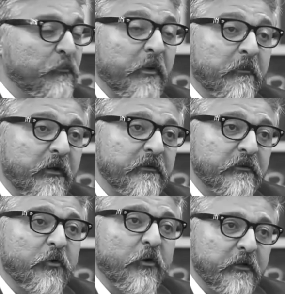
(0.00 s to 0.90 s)

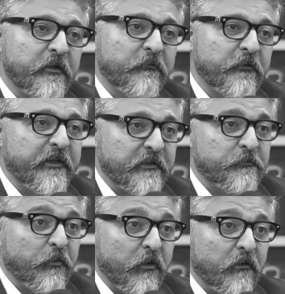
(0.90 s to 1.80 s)
memorize the content of the
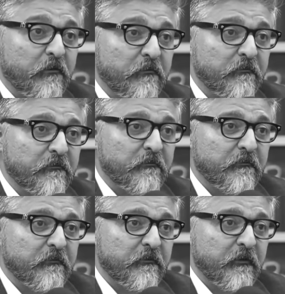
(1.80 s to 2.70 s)
textbook,
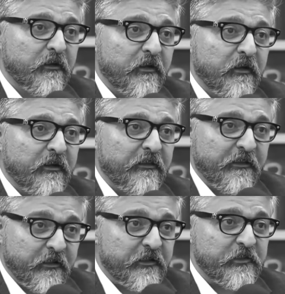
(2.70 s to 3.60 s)

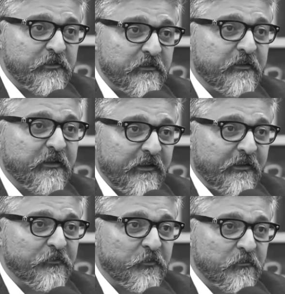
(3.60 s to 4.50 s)
then the teachers in the
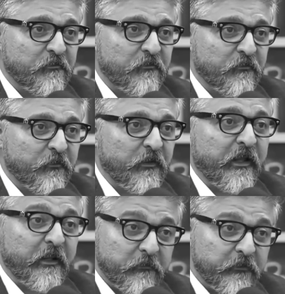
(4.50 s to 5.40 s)
classroom will
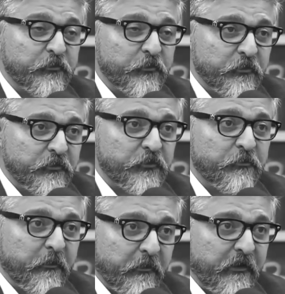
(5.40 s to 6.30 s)
help the students to
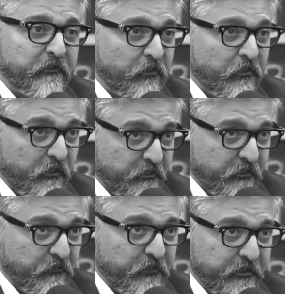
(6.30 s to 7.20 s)
memorize the
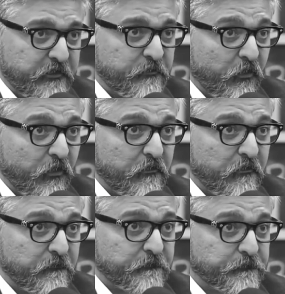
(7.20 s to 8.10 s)
content of the
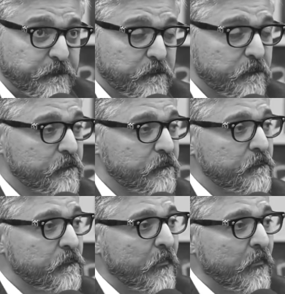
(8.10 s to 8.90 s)
textbooks. Hmm.